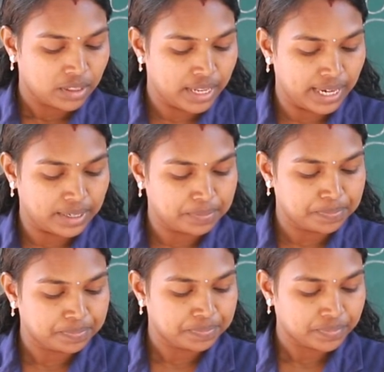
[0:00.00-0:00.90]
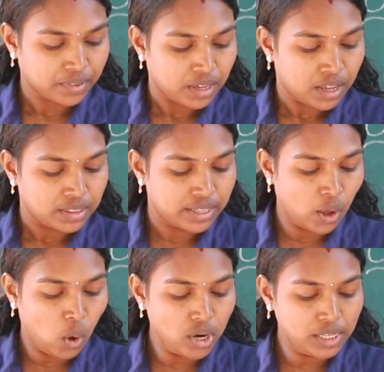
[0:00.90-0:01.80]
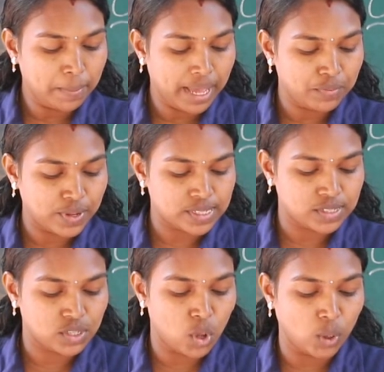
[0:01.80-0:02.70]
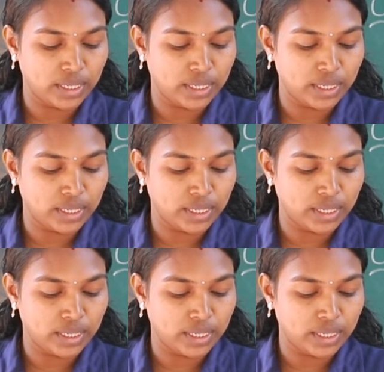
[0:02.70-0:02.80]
Then the old man was so